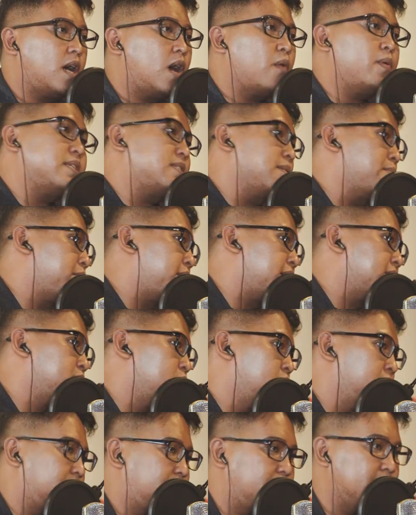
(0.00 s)
Are we surprised
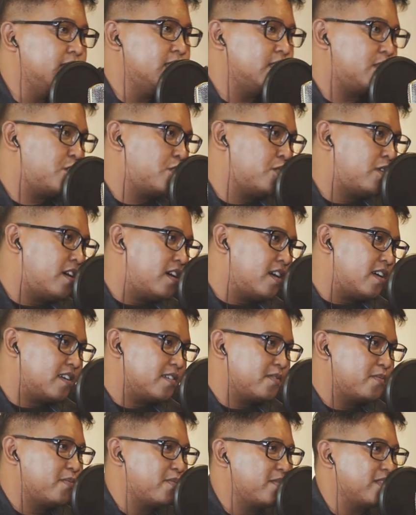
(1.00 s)
though that Ines
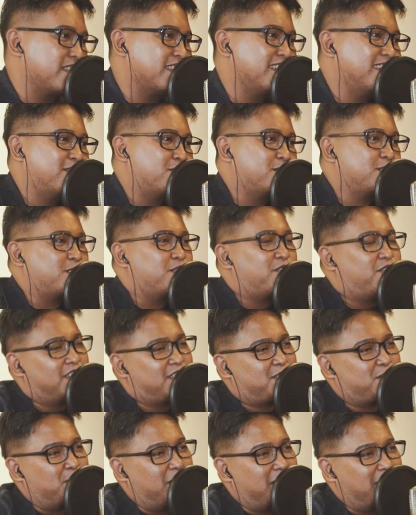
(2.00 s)
Chua was the
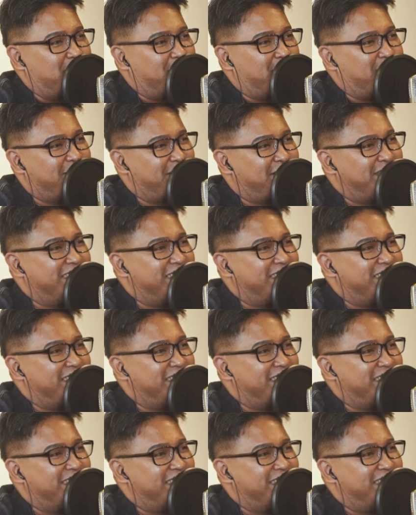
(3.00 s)
first to leave?